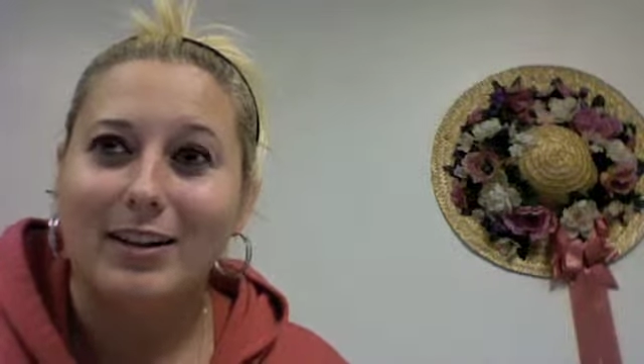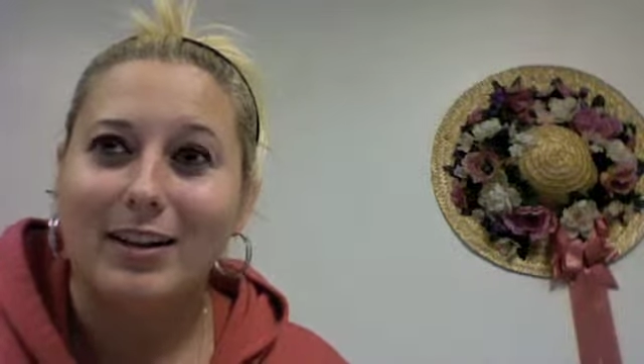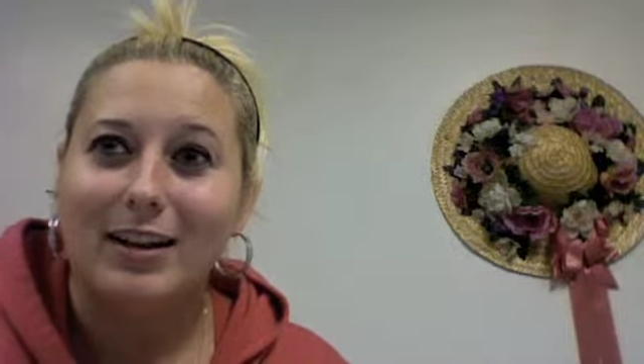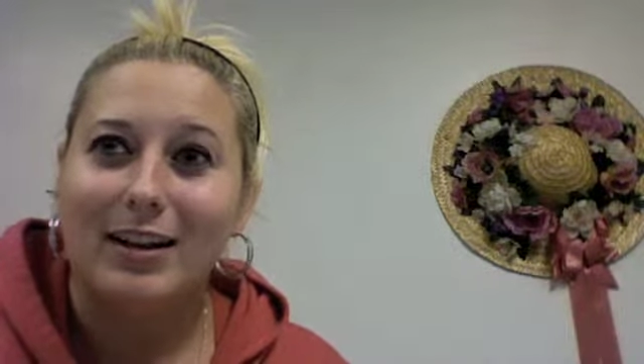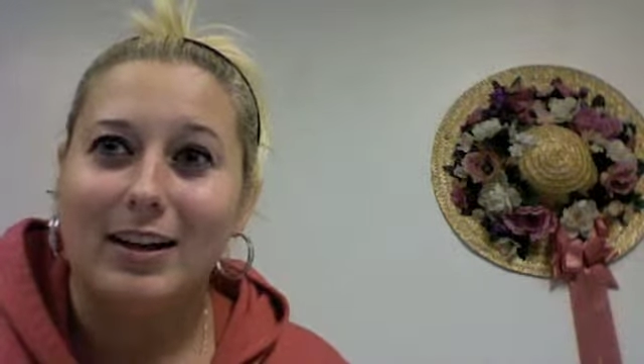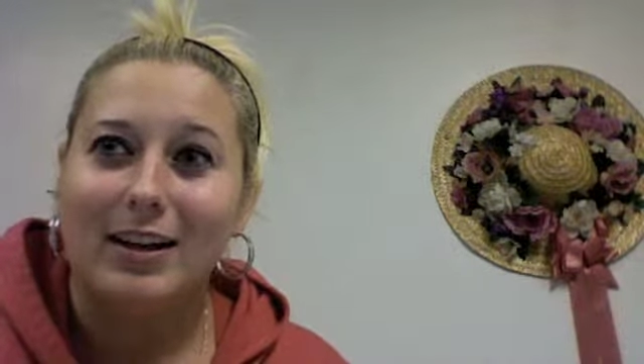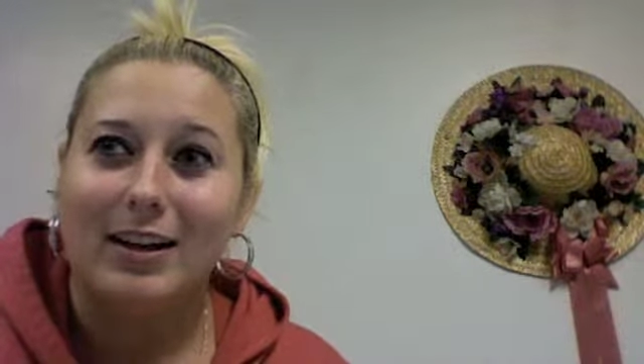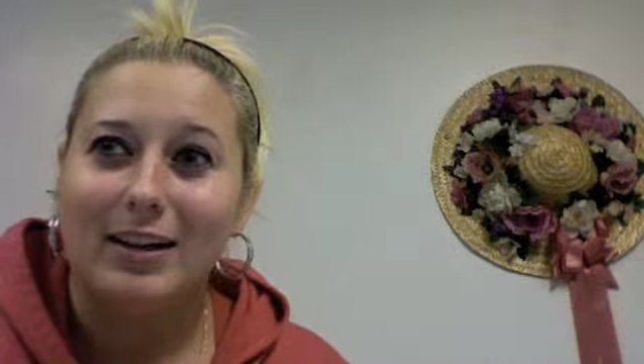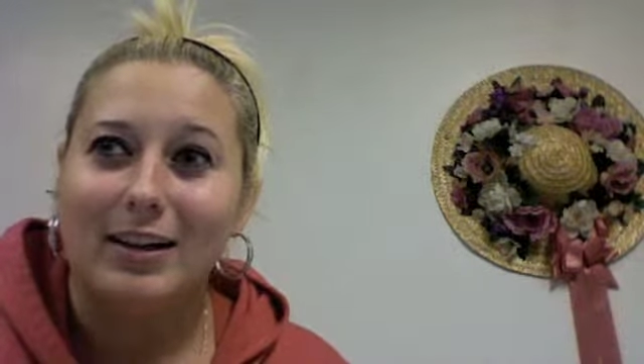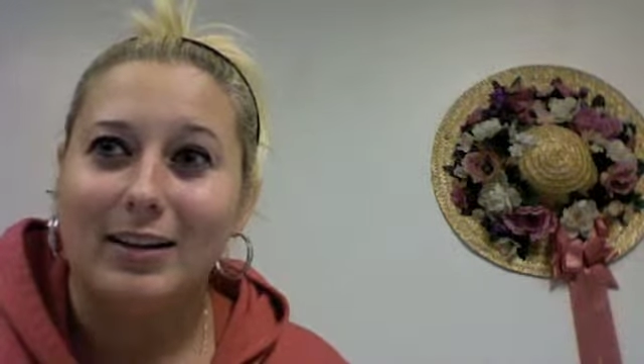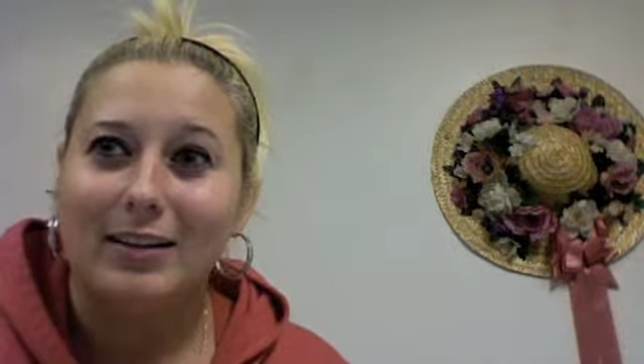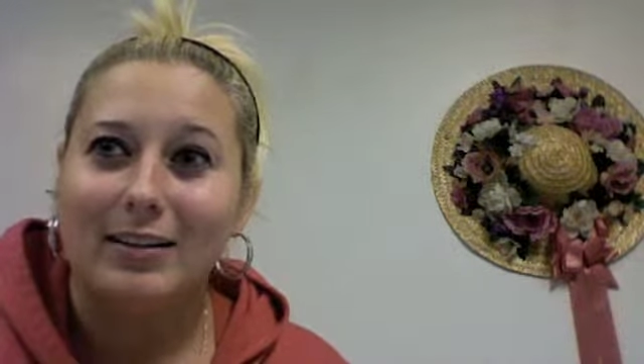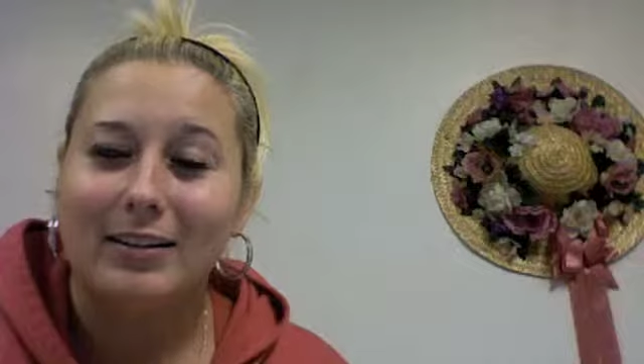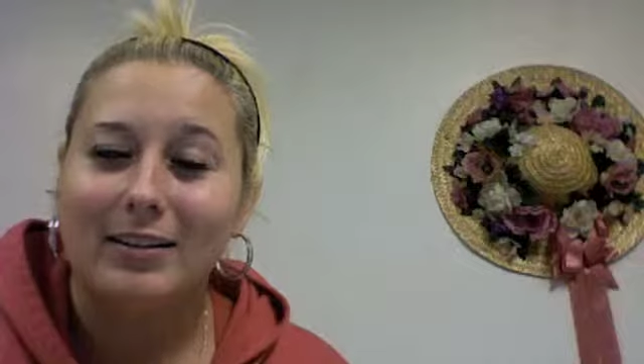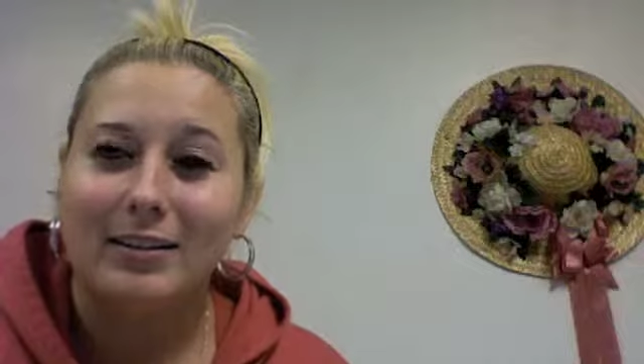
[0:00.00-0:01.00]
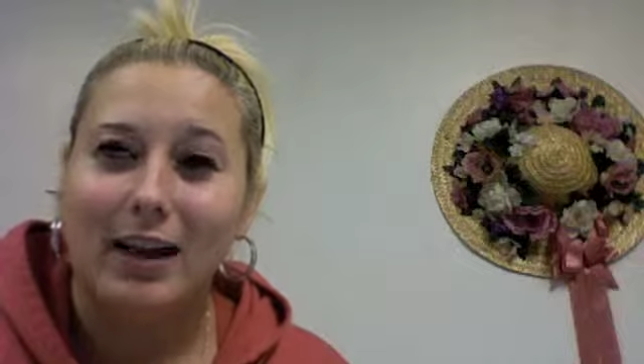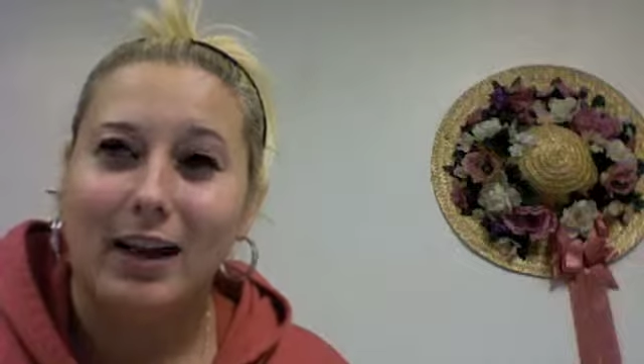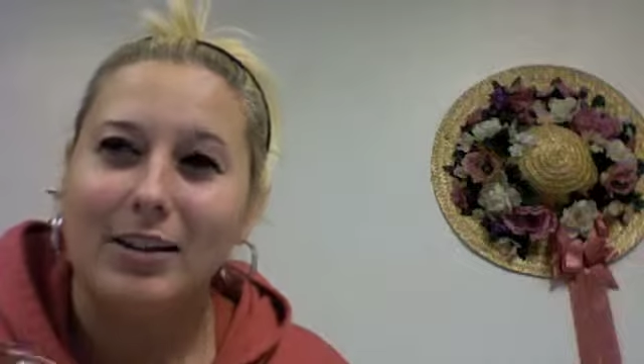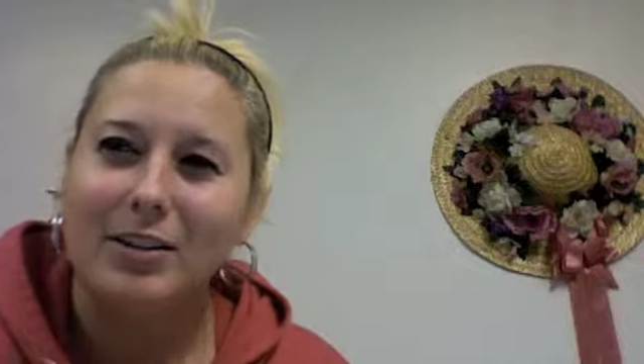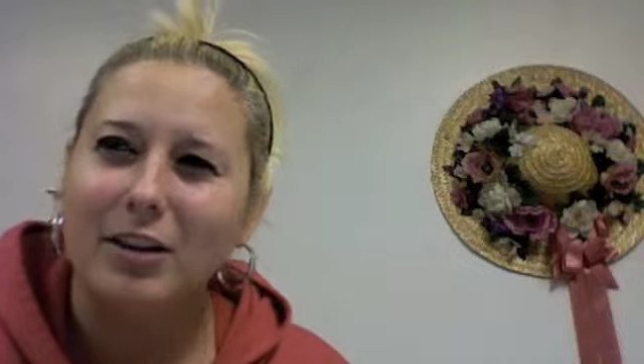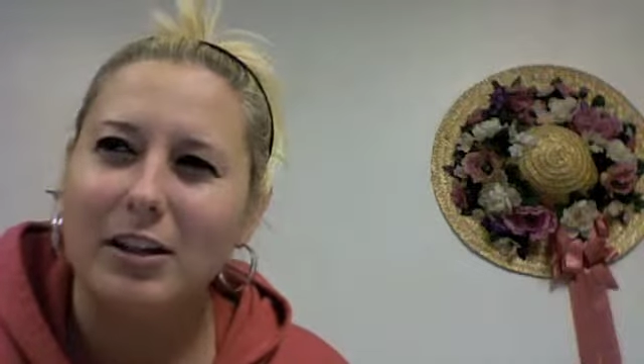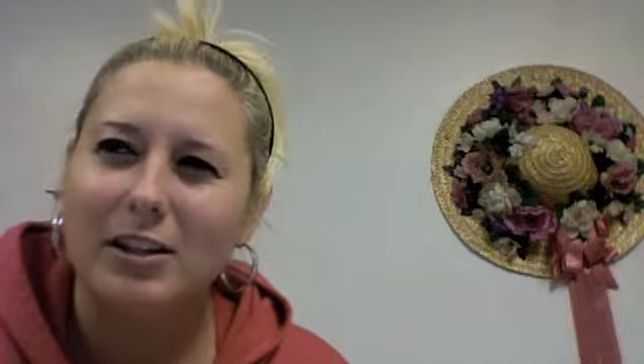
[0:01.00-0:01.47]
I
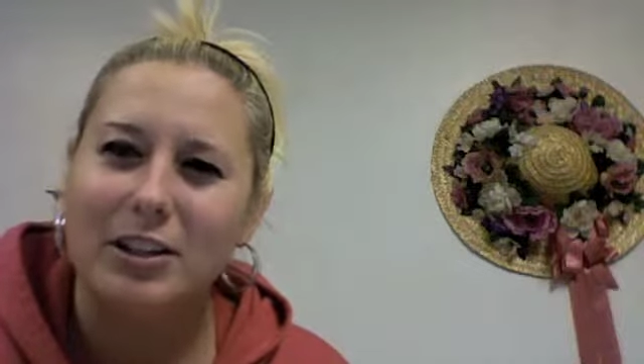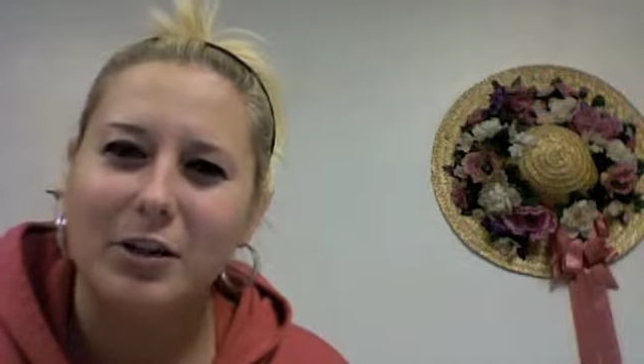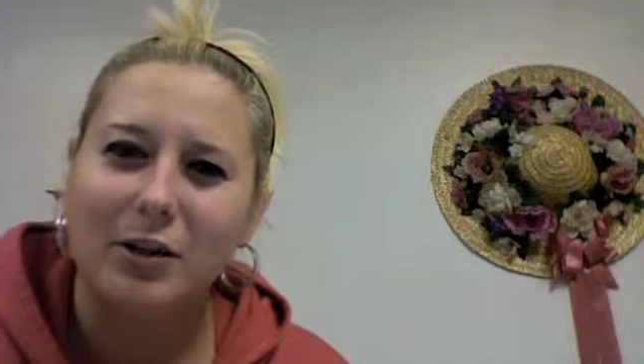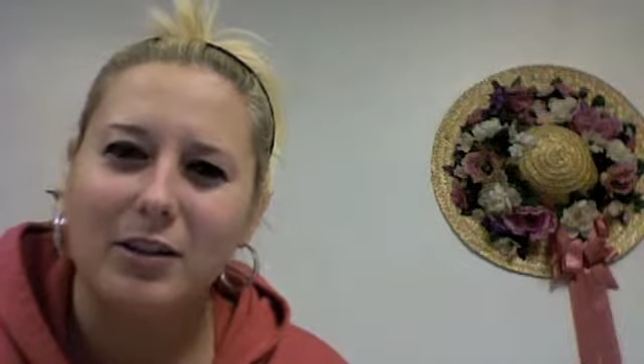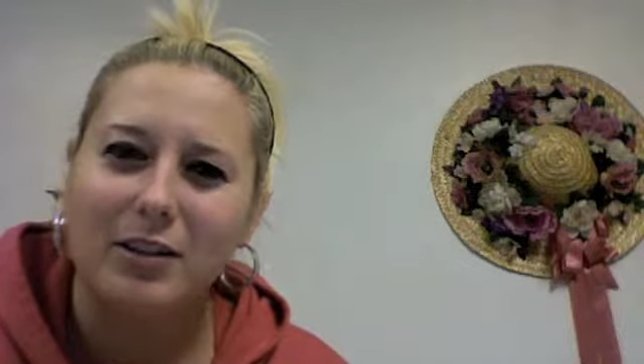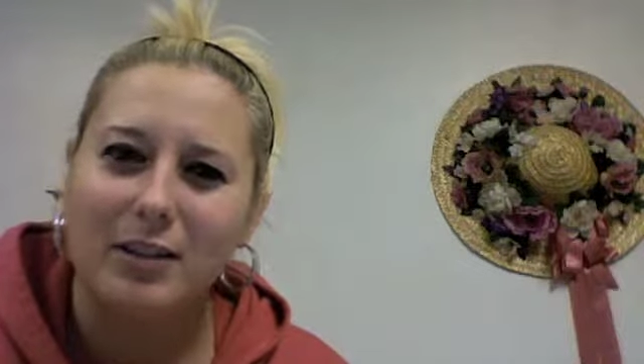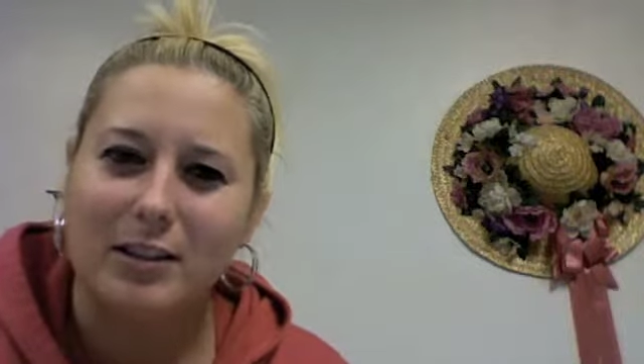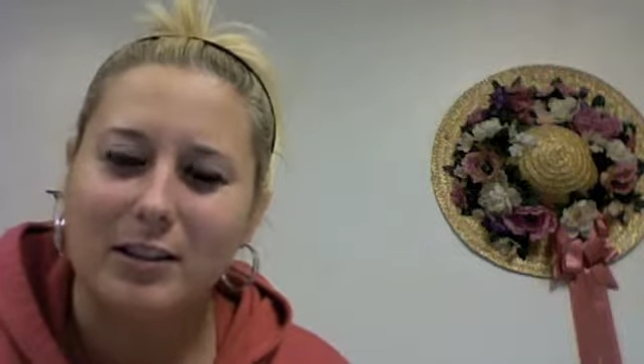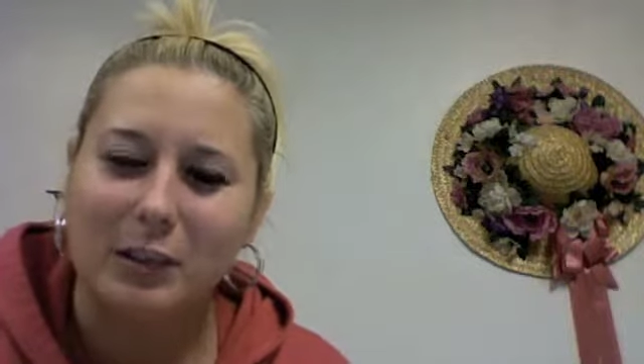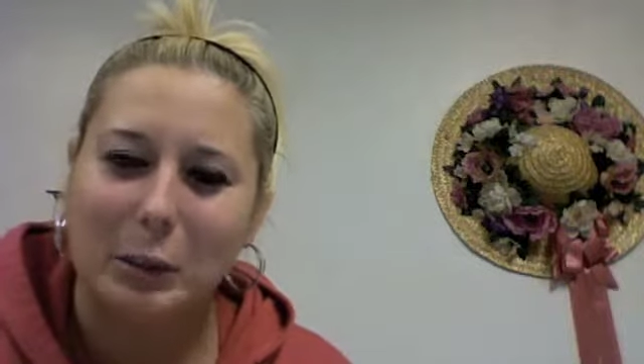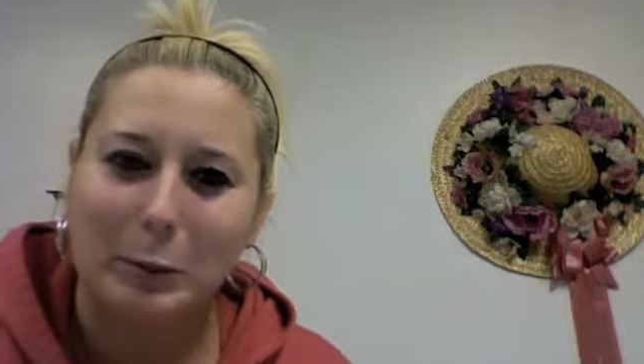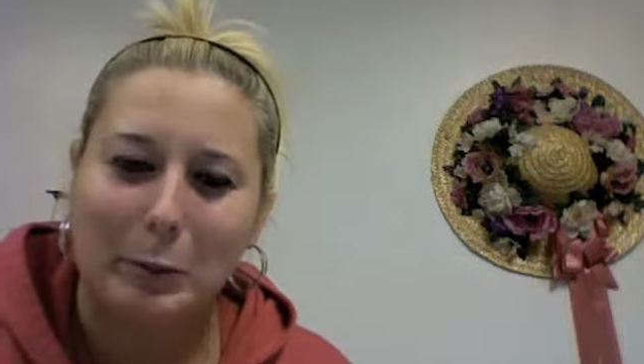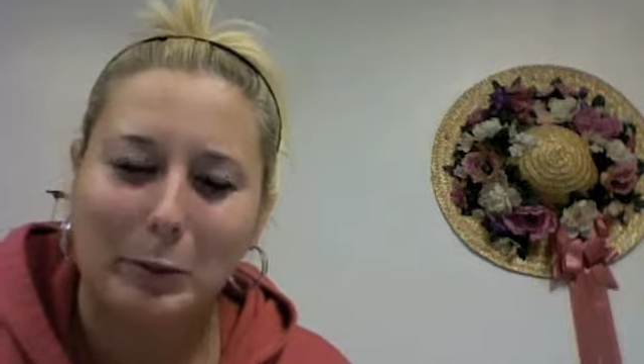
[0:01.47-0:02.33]
started to go into this a little bit,